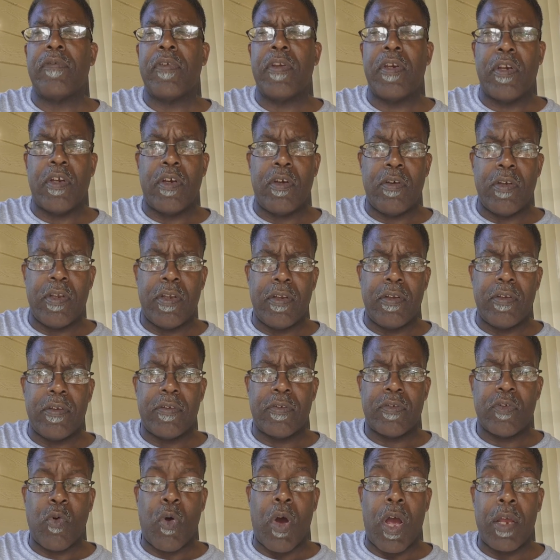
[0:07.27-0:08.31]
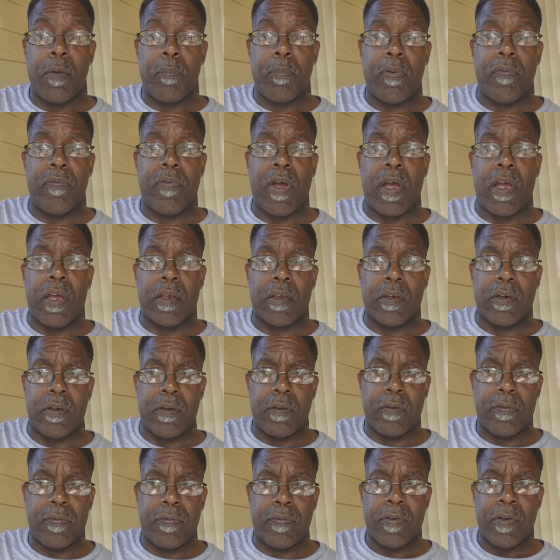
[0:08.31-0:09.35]
video is quite
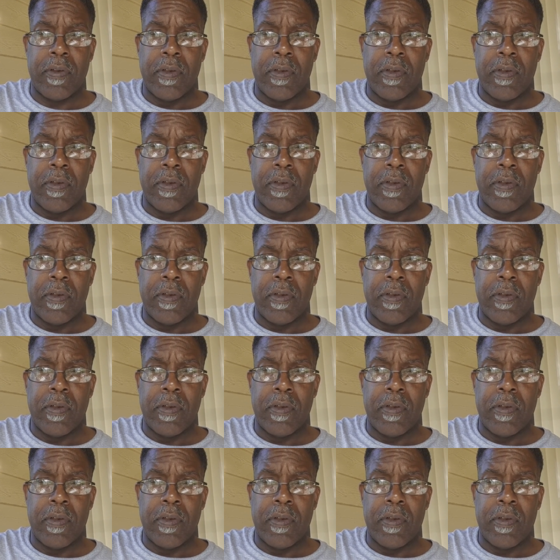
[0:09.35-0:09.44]
provocative.